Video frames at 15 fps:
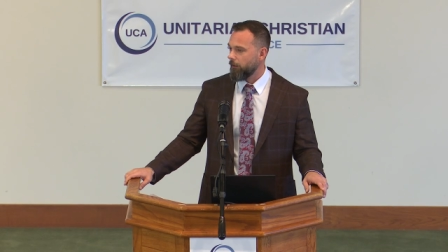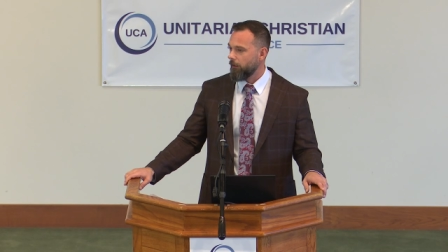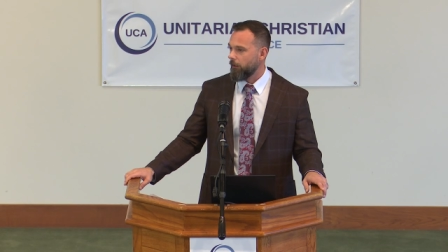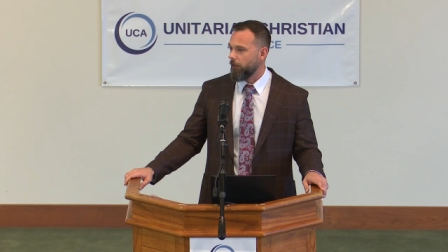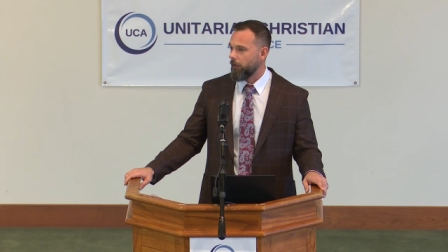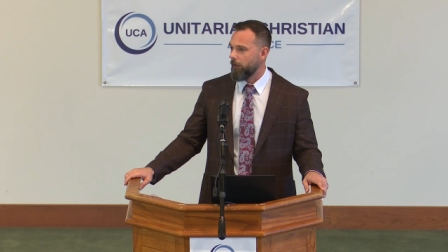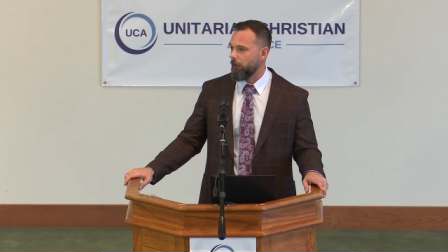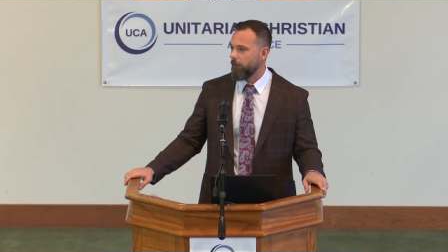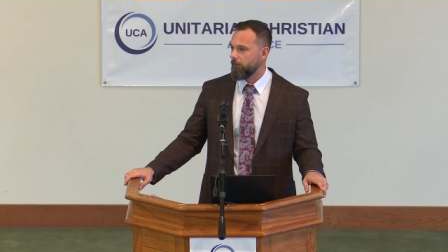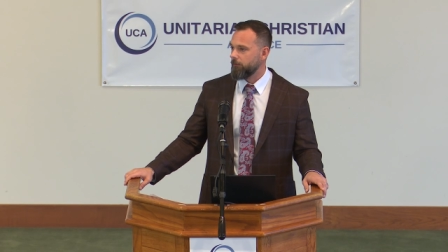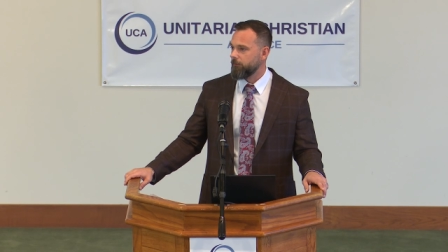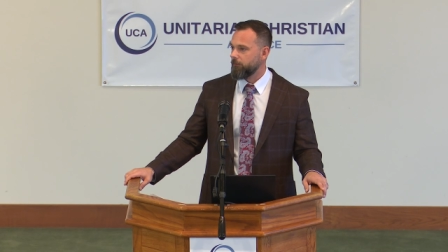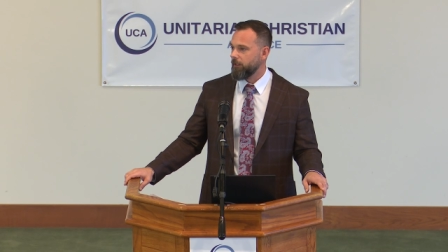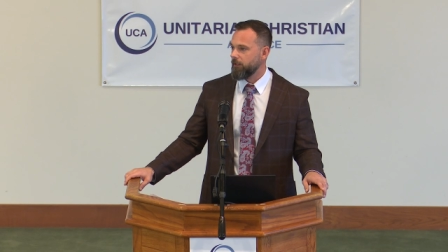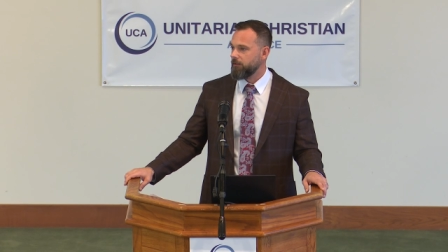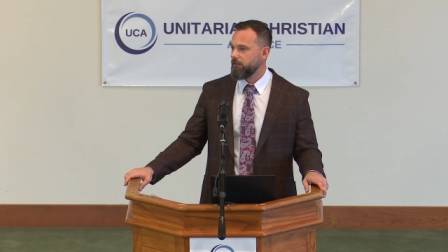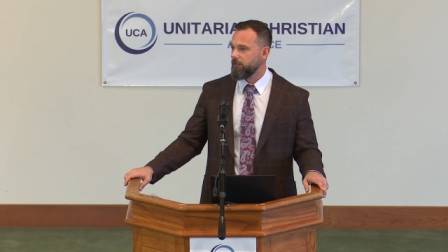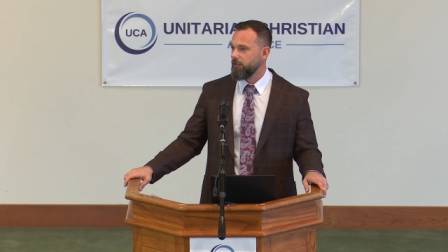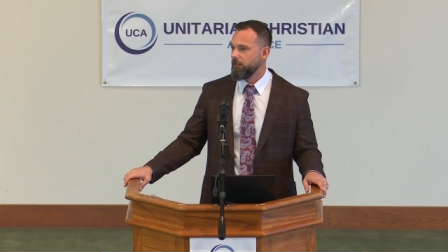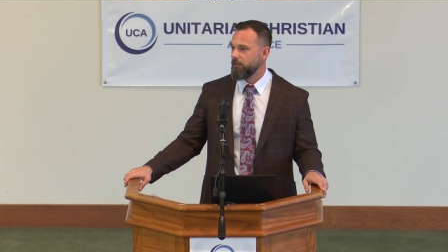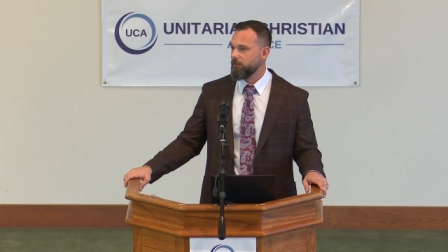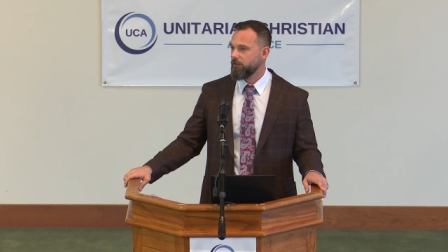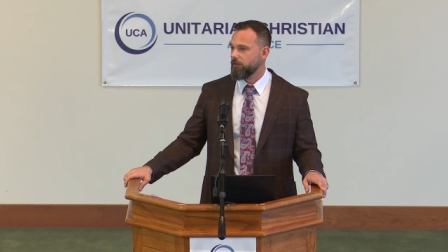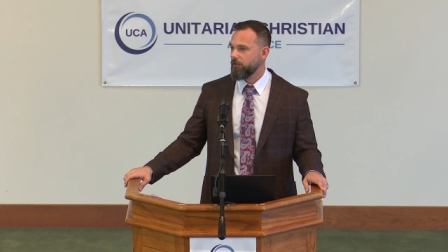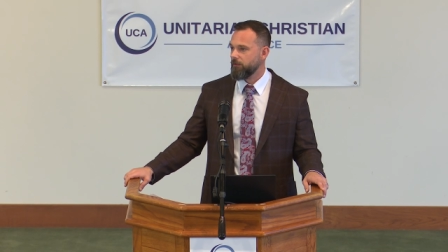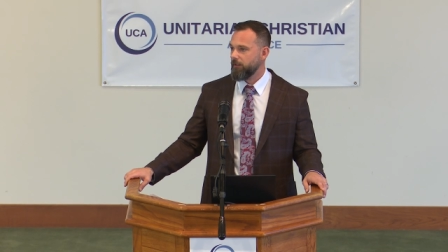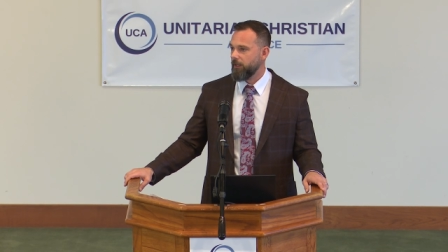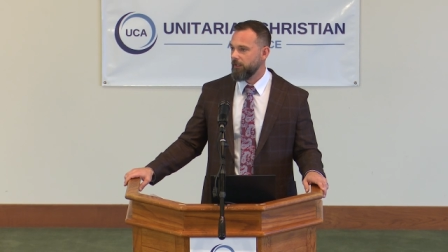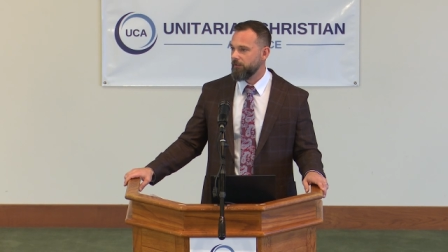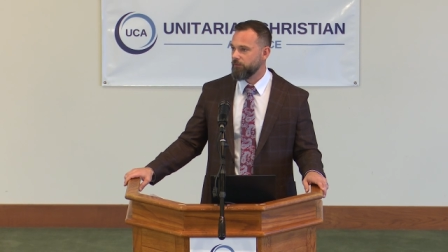Uh, they teach
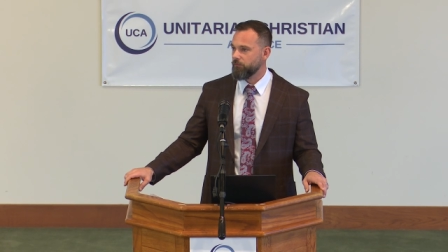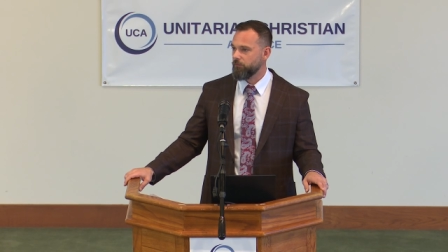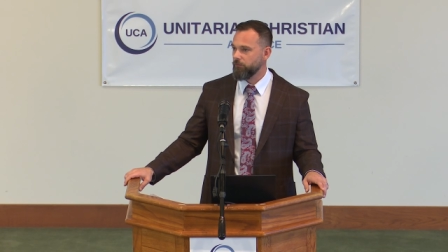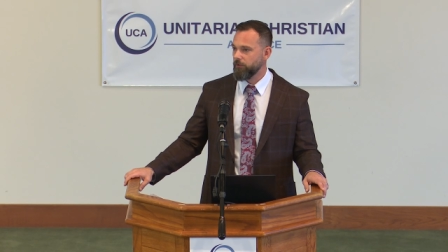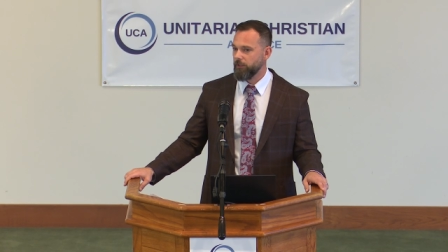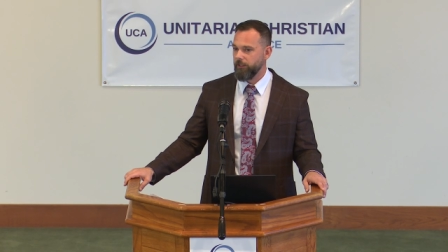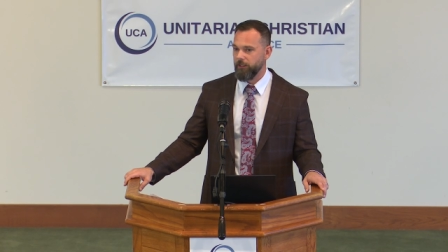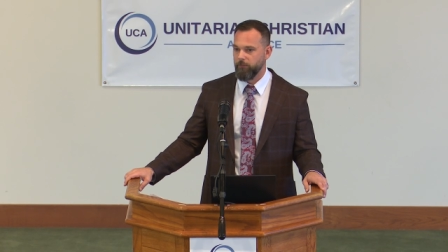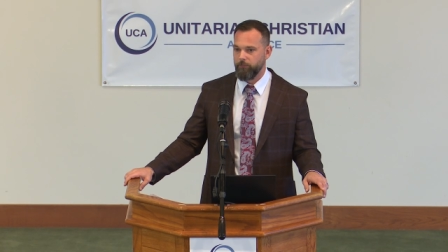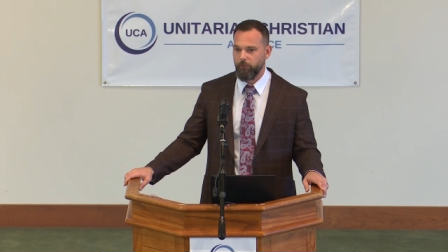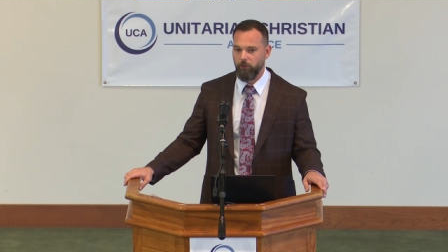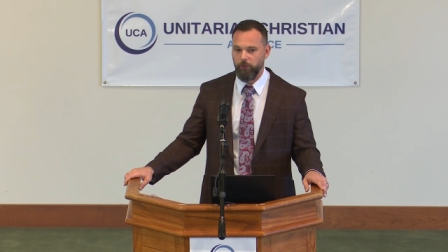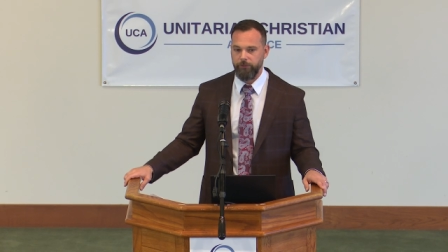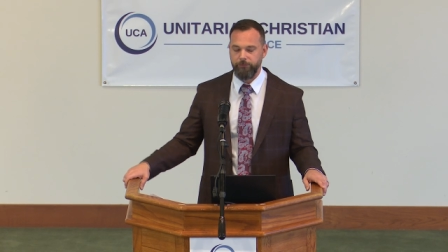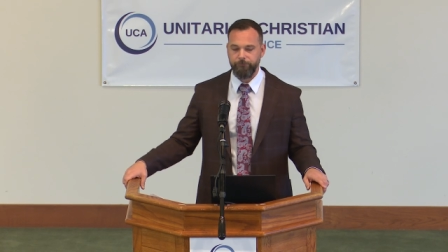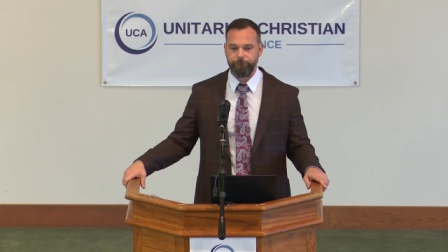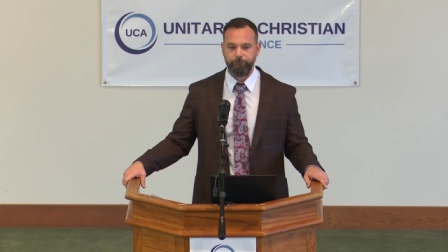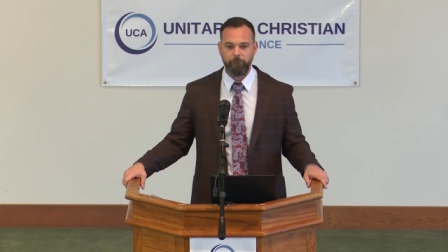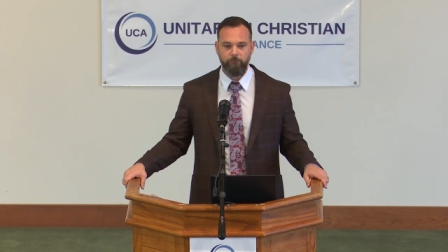that it's really important,